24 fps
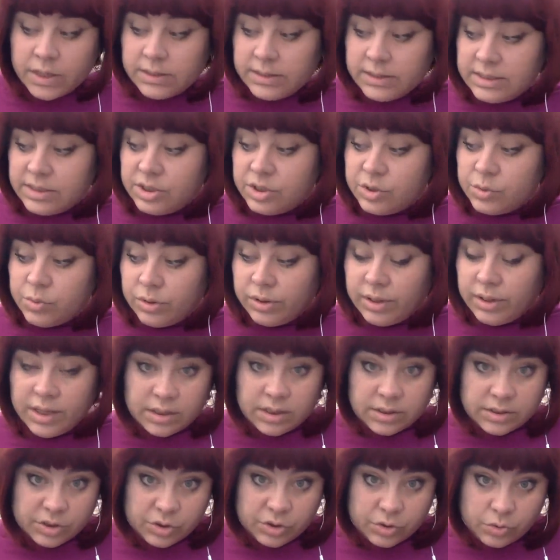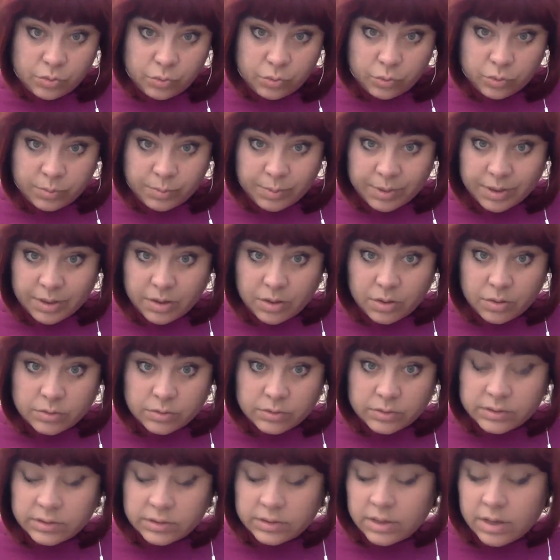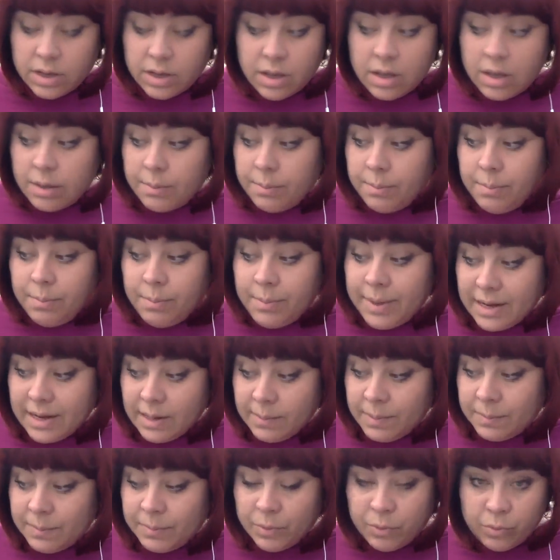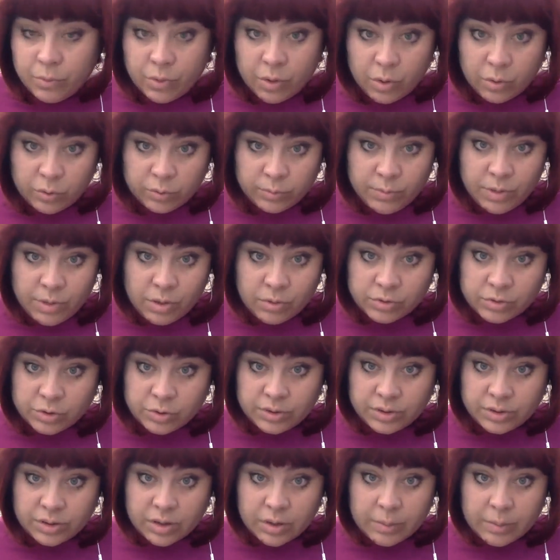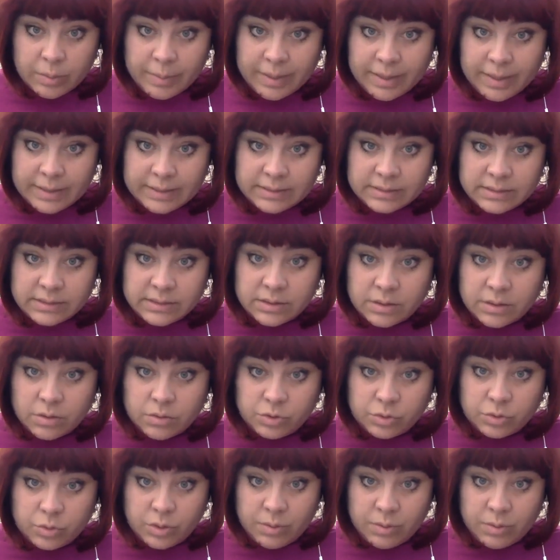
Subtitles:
This is what I understood, because many people wrote me also in the comments, also